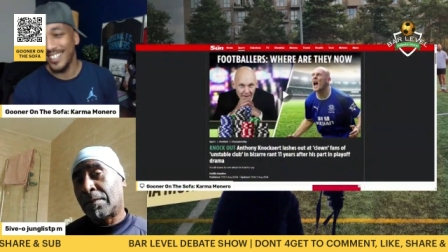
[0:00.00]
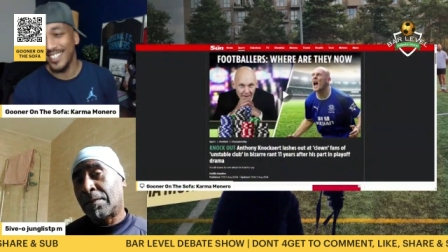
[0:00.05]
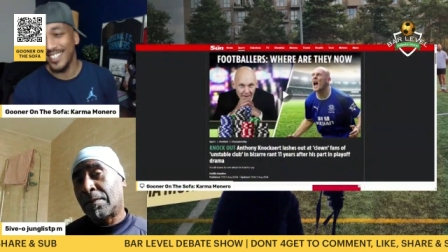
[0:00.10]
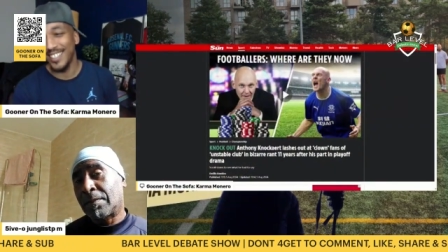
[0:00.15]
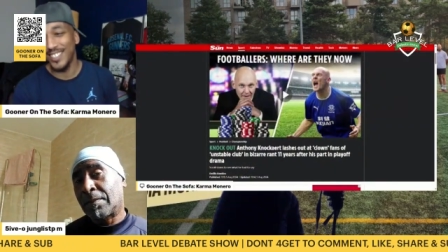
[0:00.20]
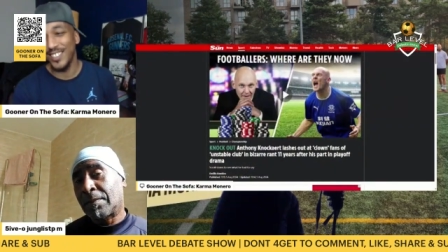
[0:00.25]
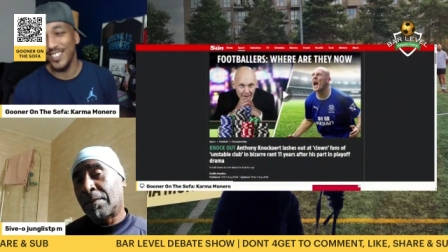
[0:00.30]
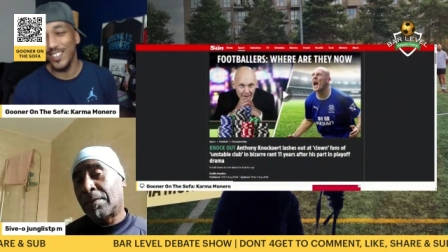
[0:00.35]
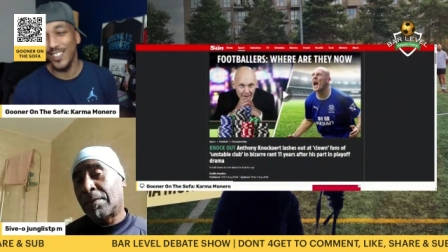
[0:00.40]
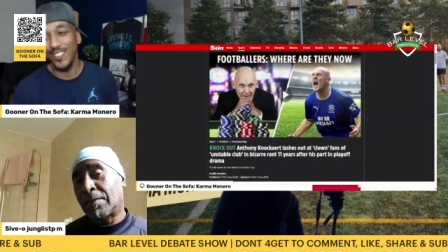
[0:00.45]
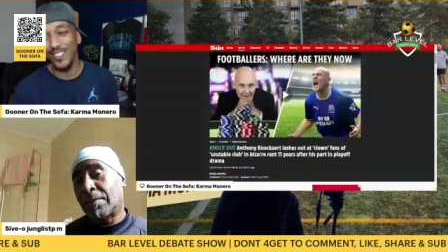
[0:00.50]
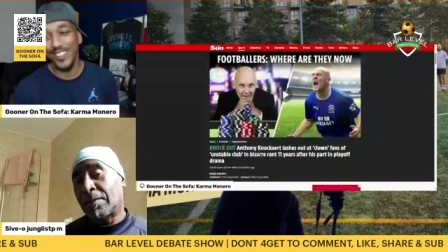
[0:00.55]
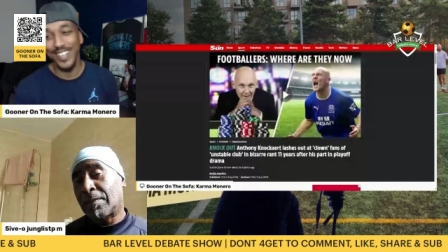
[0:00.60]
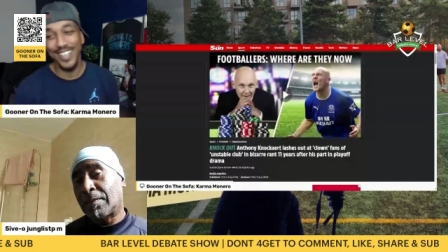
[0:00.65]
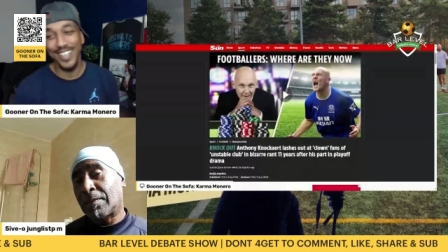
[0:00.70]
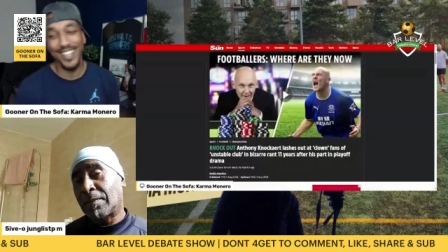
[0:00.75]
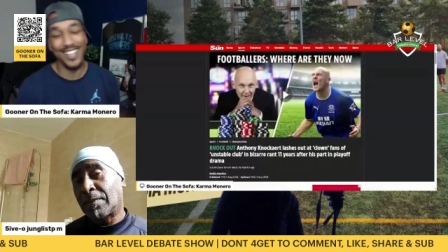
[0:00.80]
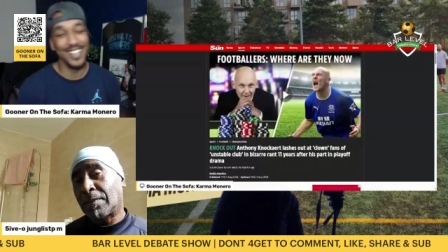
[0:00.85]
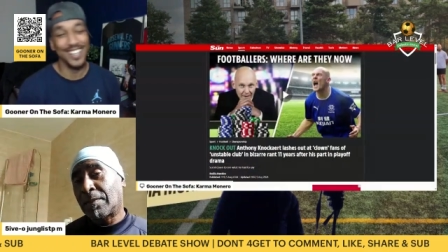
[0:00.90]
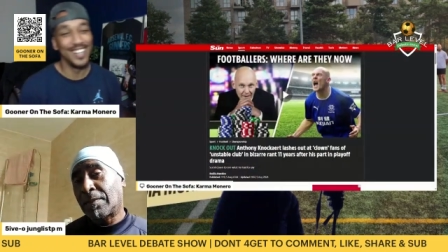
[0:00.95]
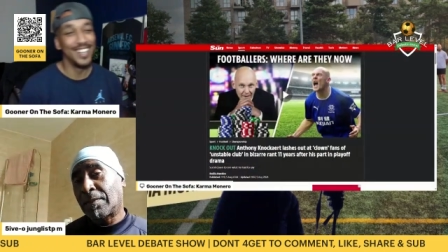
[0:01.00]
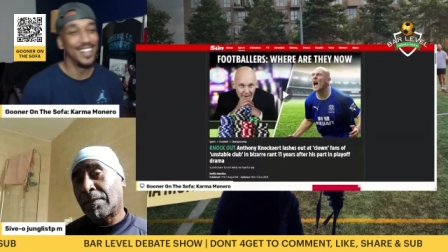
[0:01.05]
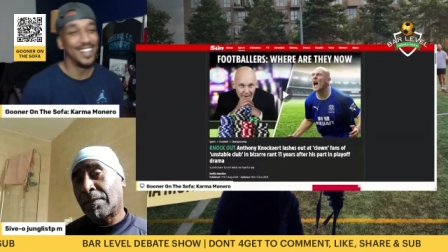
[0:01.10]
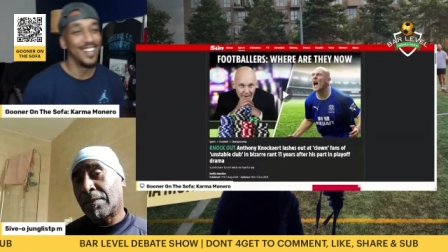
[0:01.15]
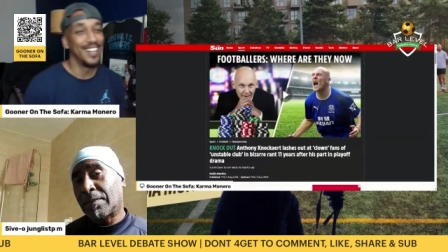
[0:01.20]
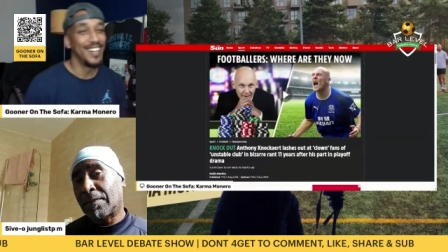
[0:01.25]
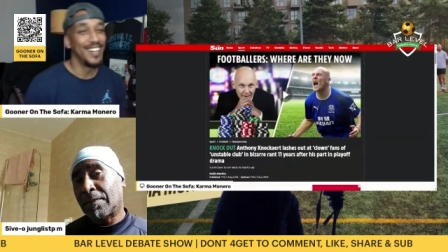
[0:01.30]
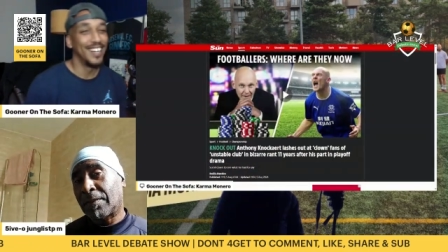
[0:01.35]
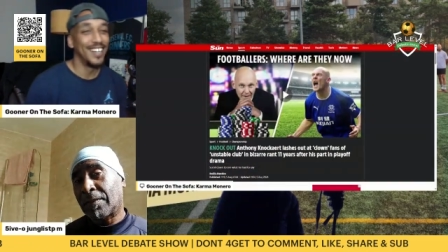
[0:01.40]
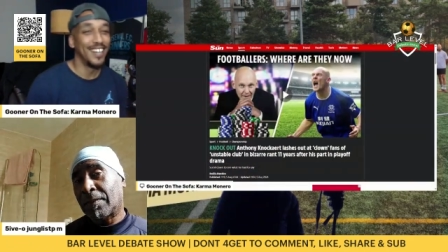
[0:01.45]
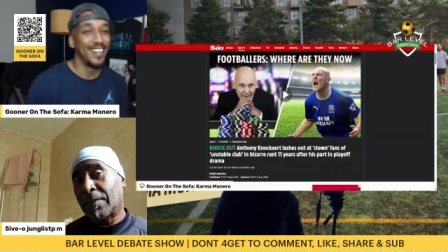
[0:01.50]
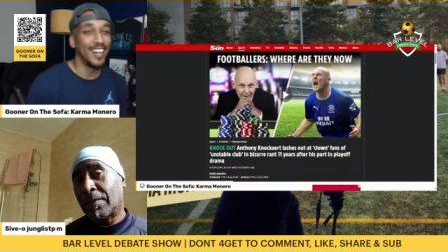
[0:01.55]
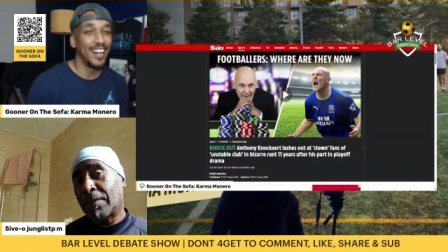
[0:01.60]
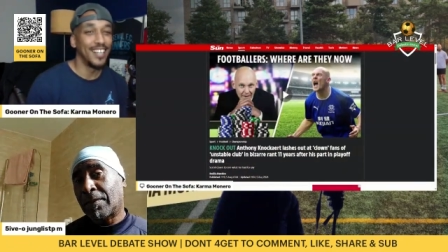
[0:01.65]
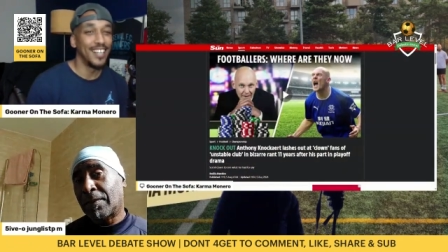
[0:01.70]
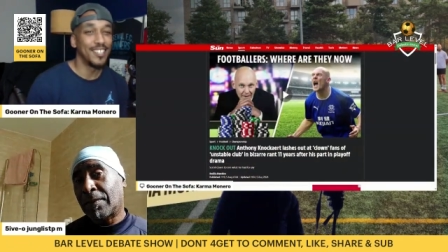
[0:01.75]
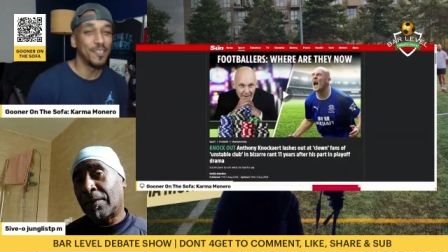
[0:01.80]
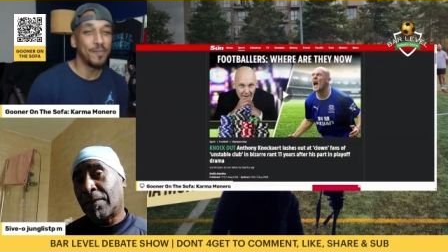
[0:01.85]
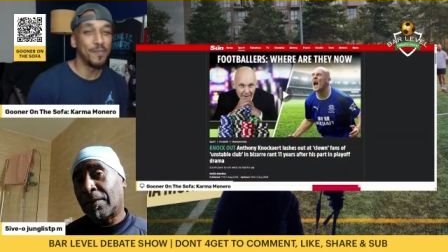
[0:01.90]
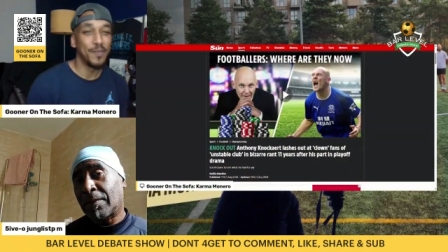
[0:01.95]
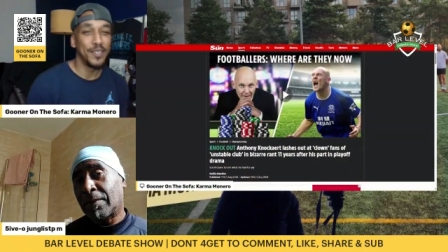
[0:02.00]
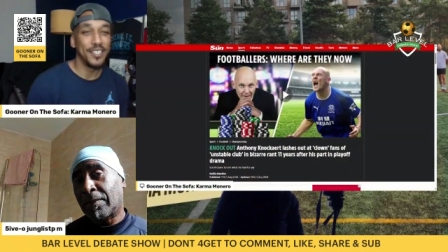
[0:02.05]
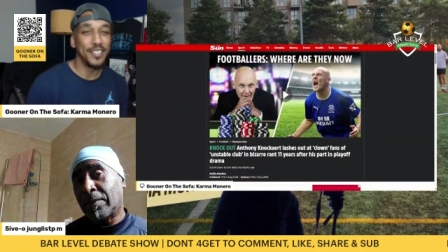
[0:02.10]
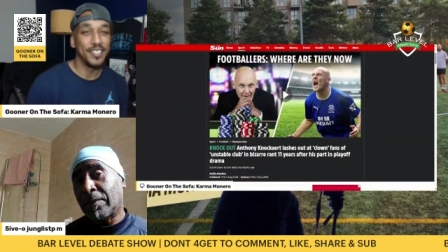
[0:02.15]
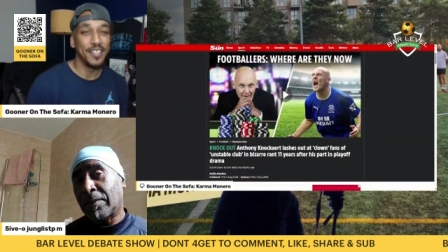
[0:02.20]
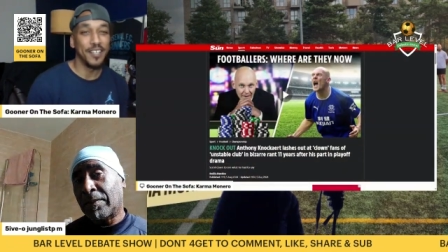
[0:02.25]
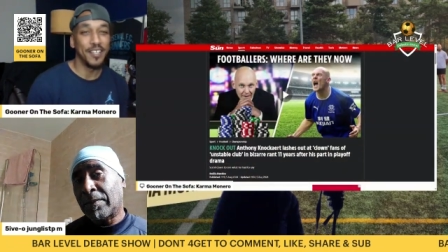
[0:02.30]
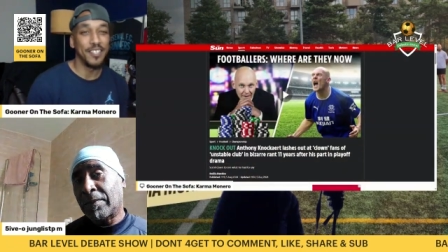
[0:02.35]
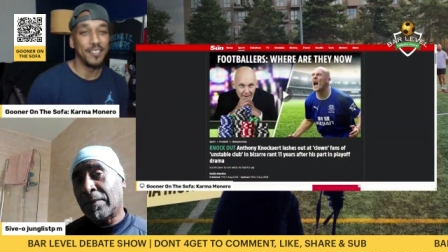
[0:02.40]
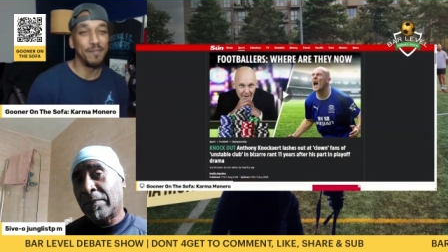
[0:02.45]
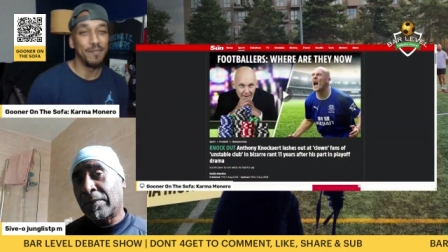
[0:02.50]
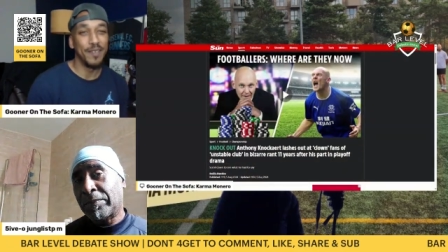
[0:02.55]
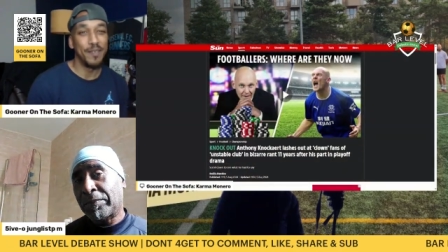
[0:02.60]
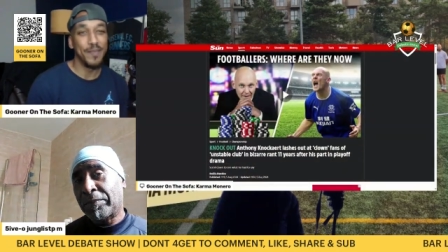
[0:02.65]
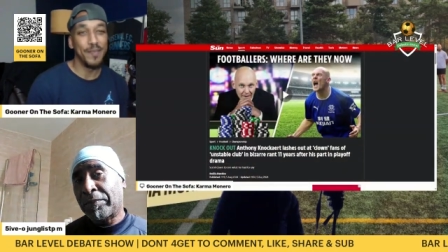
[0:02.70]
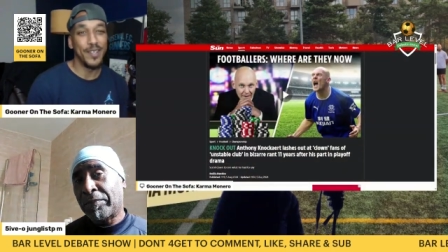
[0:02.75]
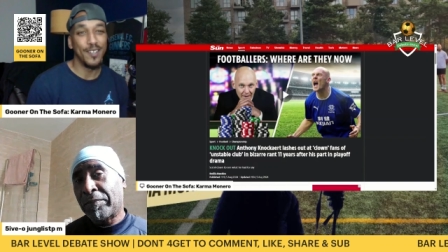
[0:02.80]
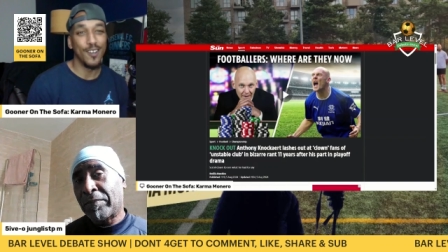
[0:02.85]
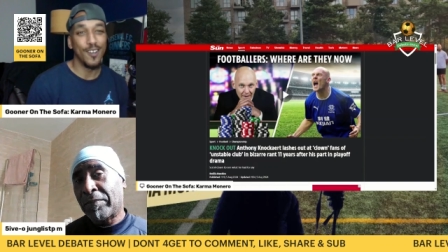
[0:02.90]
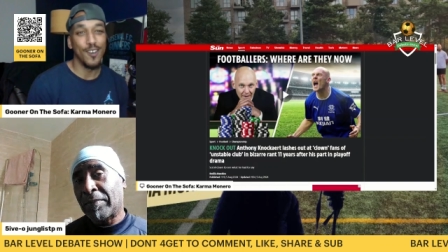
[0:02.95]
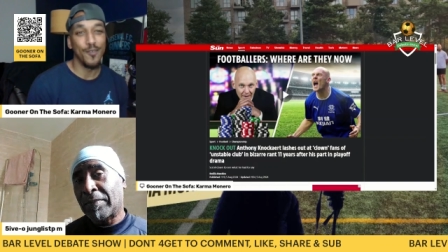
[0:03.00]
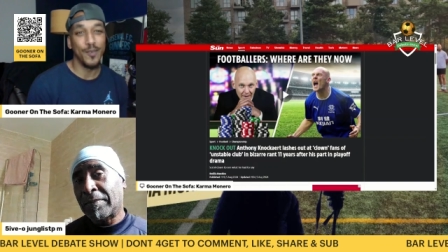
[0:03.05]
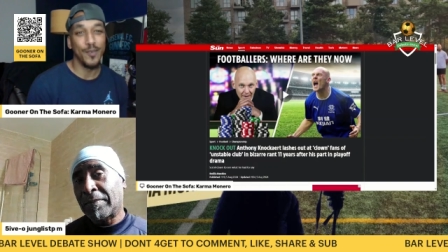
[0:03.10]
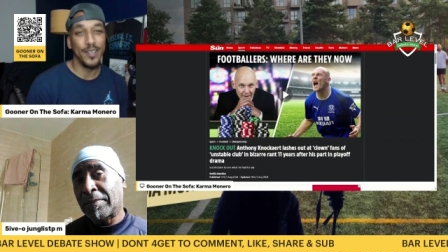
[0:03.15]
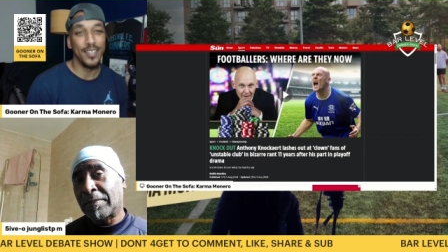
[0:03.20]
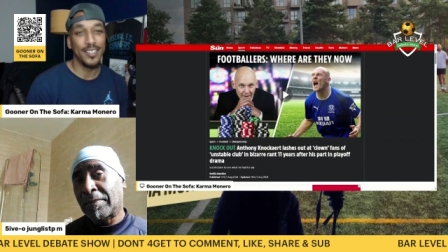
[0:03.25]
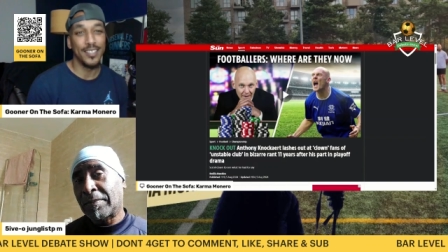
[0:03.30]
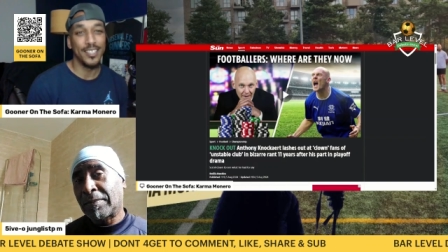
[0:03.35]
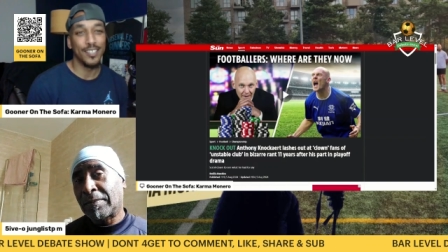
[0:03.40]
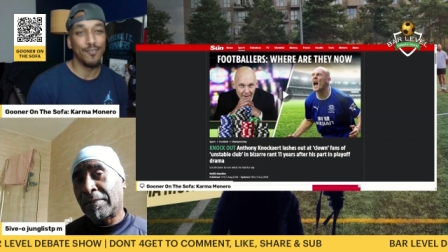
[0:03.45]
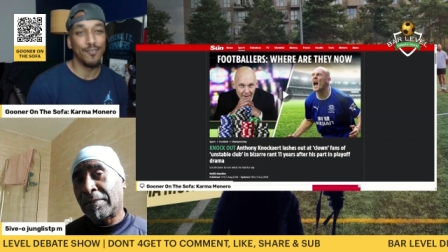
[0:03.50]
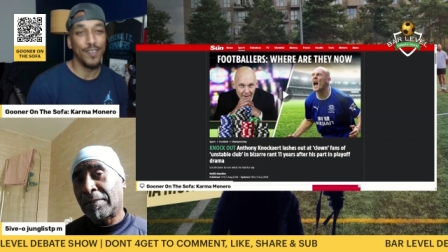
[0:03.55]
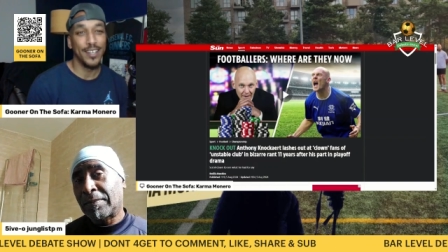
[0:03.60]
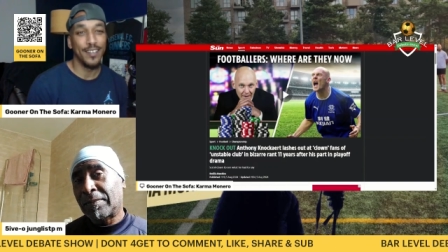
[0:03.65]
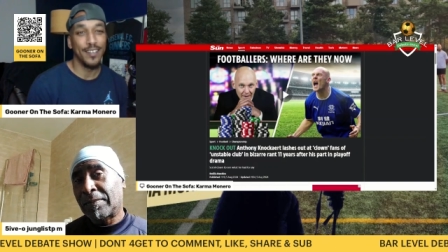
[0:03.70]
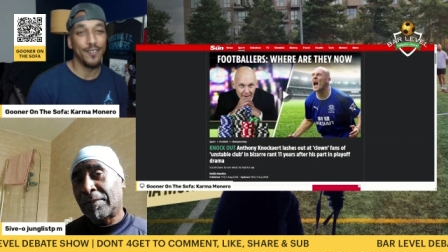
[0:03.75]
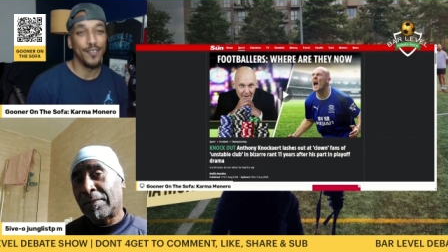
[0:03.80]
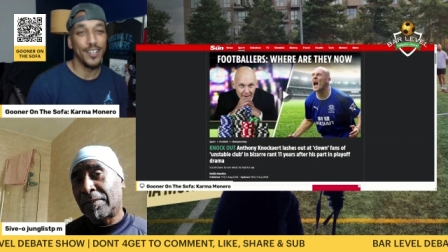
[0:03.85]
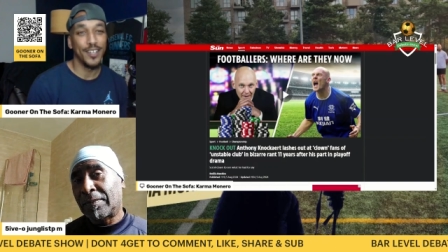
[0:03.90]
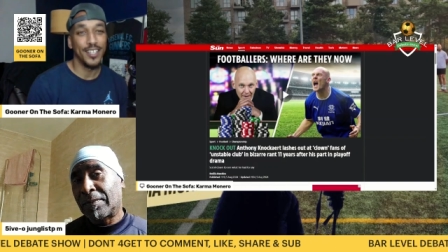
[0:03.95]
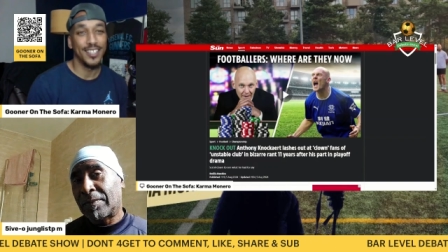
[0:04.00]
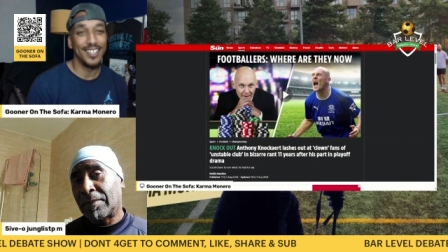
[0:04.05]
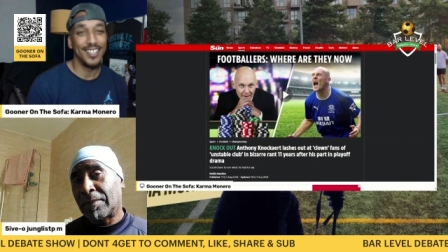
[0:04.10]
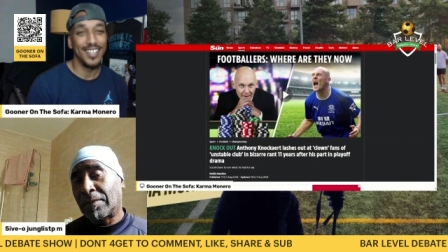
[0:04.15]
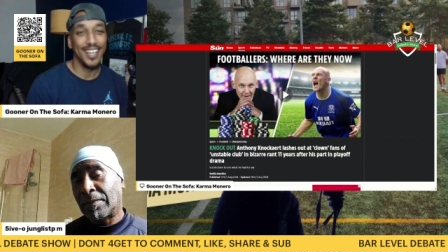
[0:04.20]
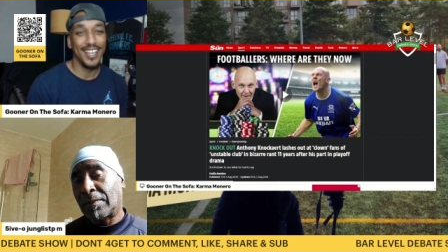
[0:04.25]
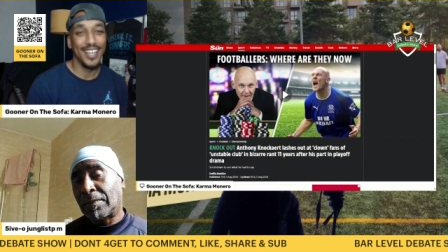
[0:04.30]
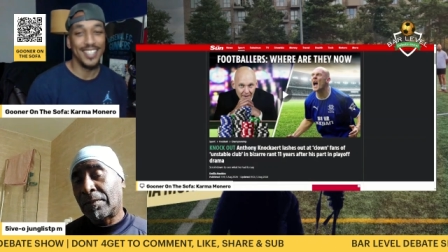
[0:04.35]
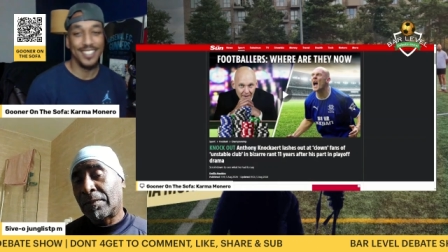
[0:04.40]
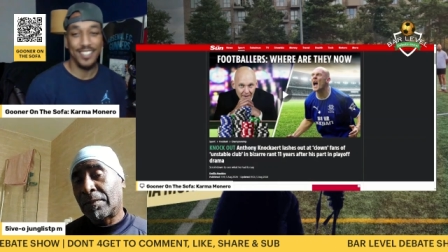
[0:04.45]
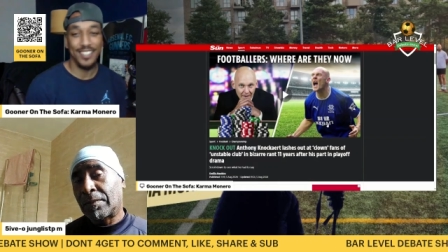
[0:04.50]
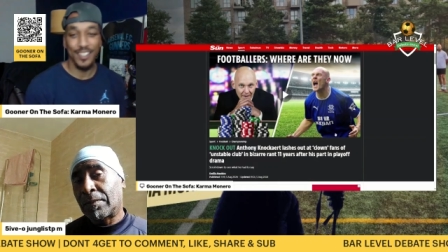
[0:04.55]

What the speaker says: the story. I had to put this out because it made me laugh when I just read the first line.